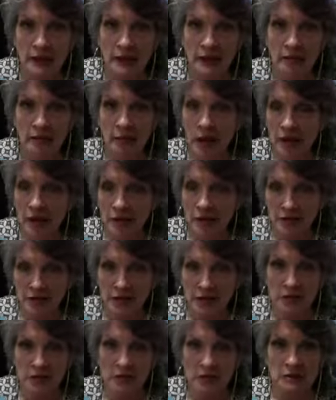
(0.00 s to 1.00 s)

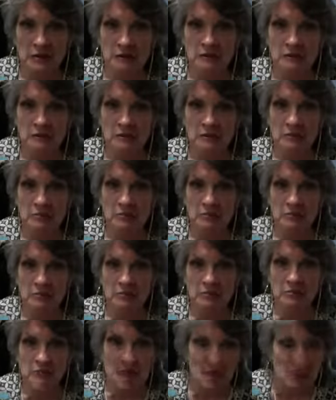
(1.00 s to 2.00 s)
monitored,
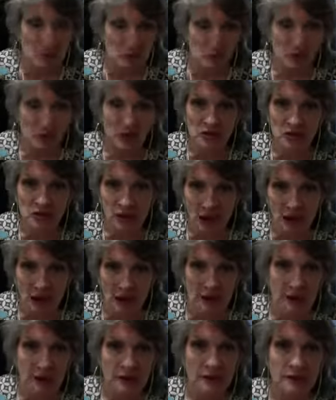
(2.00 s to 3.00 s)
messed with,
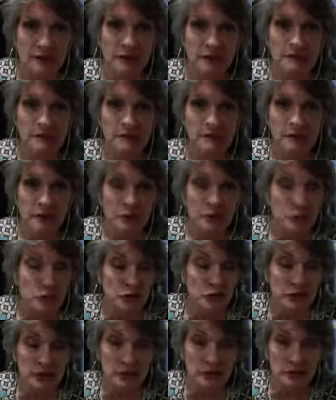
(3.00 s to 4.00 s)
targeted,
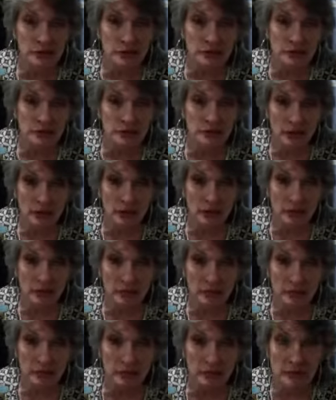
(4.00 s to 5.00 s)
fugitive
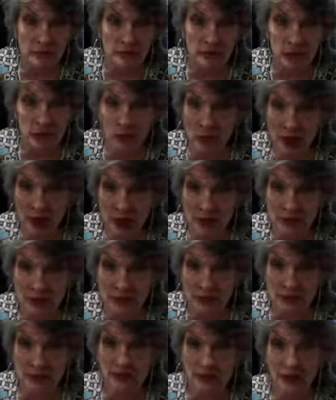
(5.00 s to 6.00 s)
from the
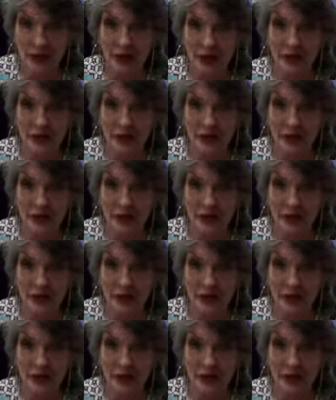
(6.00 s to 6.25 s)
US, you know,